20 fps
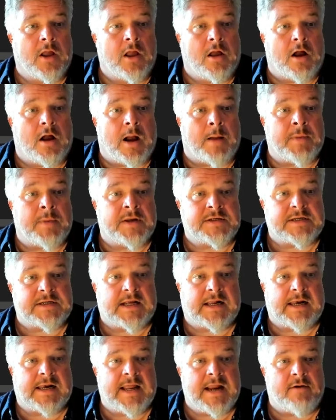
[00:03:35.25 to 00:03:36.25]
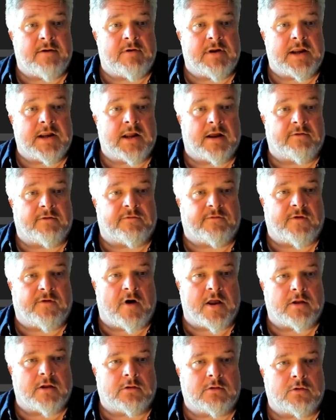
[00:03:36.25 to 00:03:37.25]
I'm then declaring a
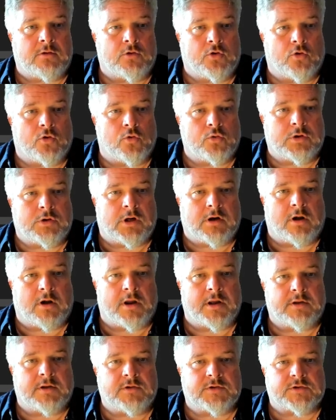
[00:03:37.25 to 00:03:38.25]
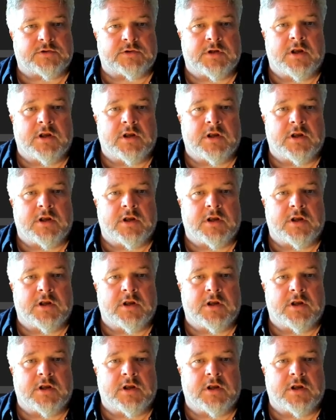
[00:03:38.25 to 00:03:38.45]
file called clients.